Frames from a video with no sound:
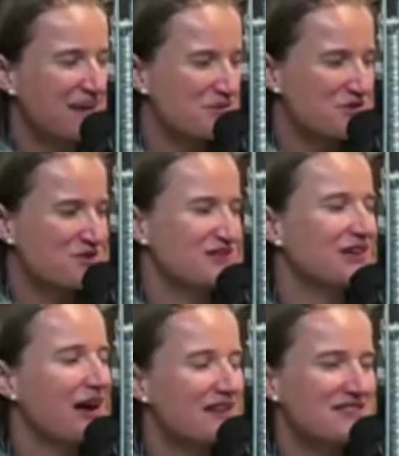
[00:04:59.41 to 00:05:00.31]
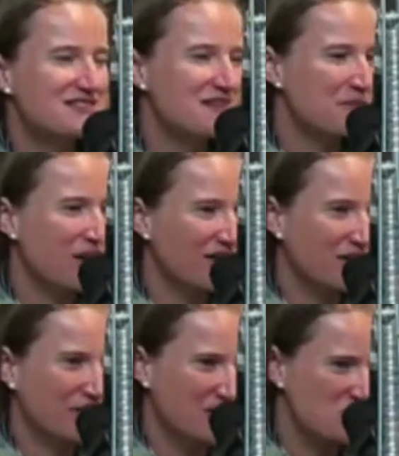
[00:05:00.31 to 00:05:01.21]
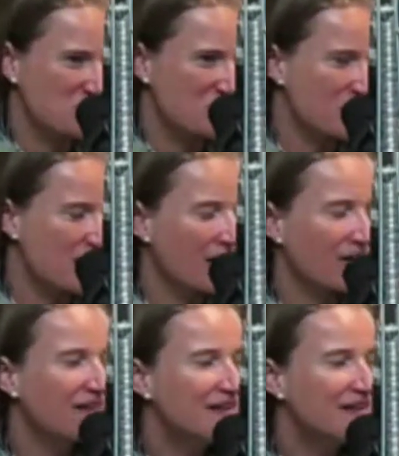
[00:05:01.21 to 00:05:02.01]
So there's a lot of symbiotic relationship there.